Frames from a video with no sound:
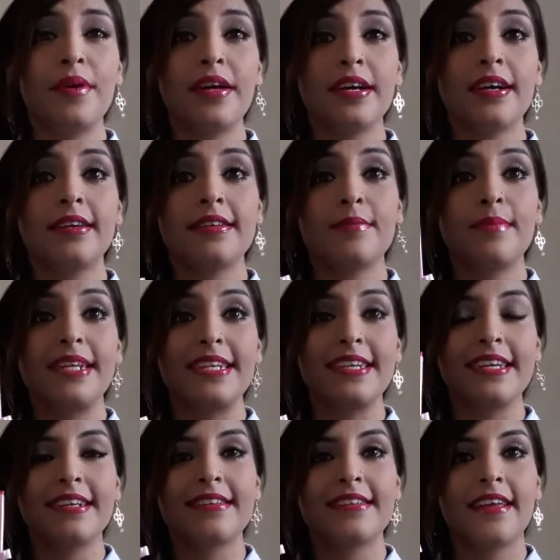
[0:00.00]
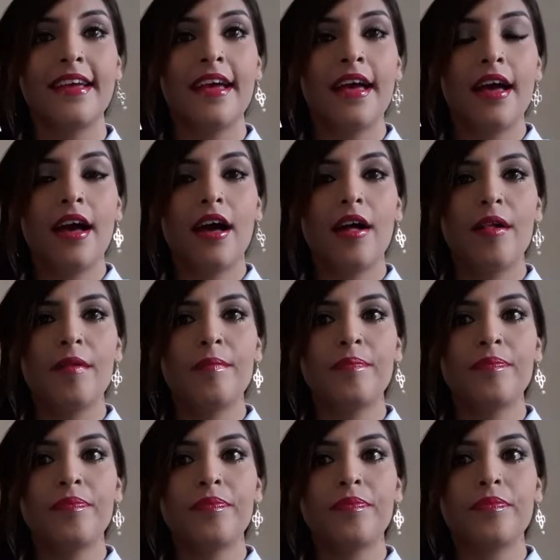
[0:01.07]
Fibre Cosmetics.
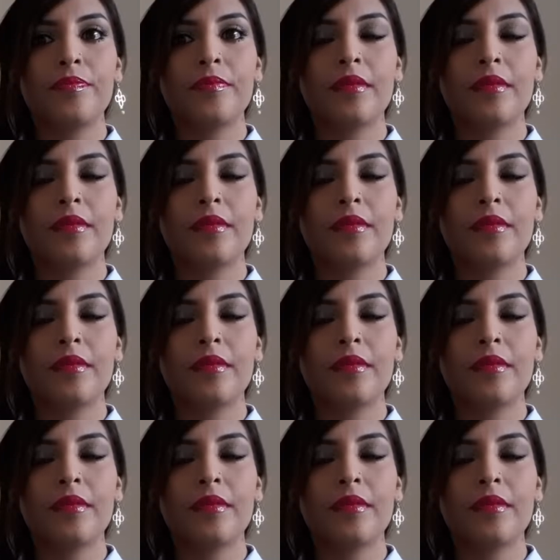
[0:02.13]
Um,